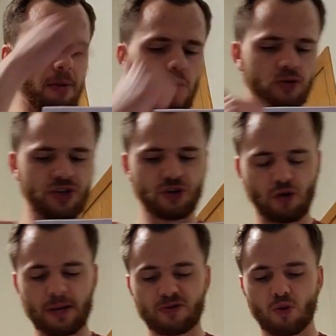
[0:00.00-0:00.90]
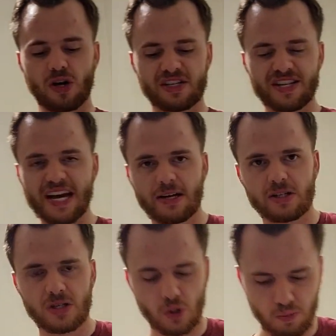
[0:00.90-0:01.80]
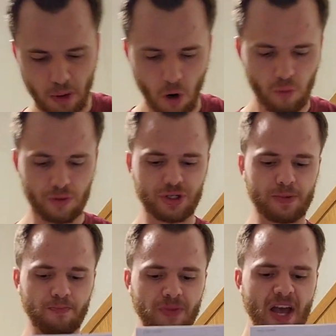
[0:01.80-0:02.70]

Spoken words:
bones and dreams were as dead as those bones.